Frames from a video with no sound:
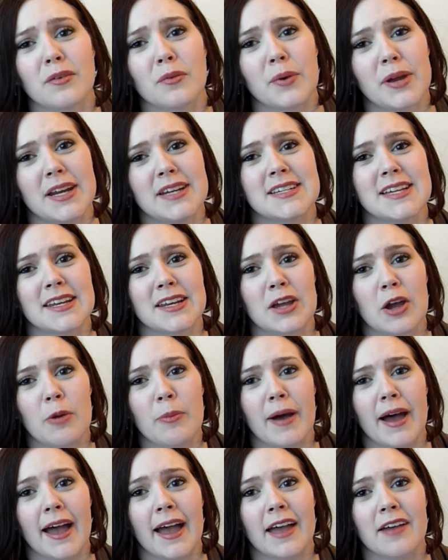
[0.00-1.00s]
wedding day to go
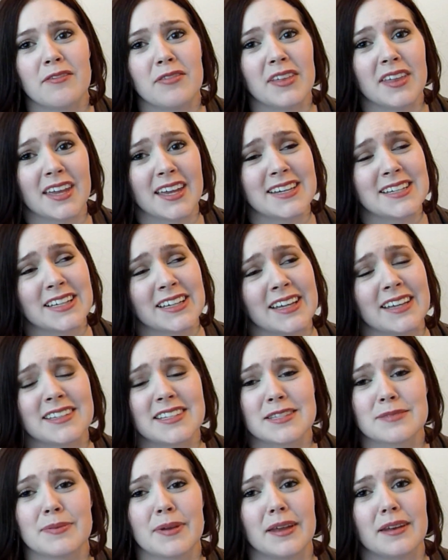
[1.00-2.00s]
by and feel like I didn't get
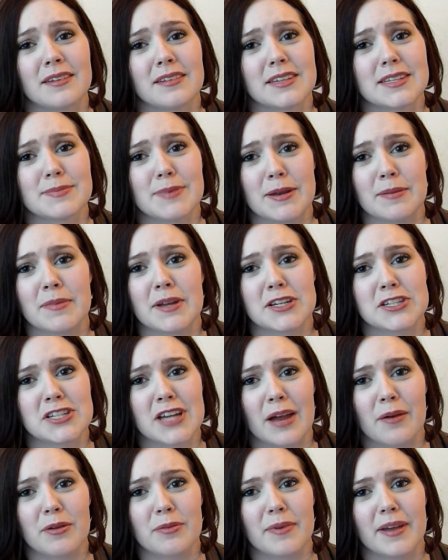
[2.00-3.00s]
to spend much
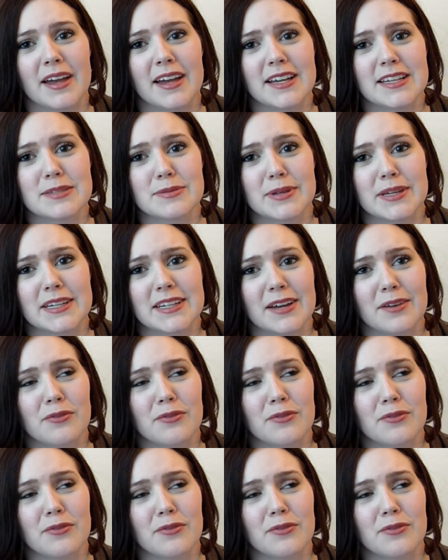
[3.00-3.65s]
time with my husband.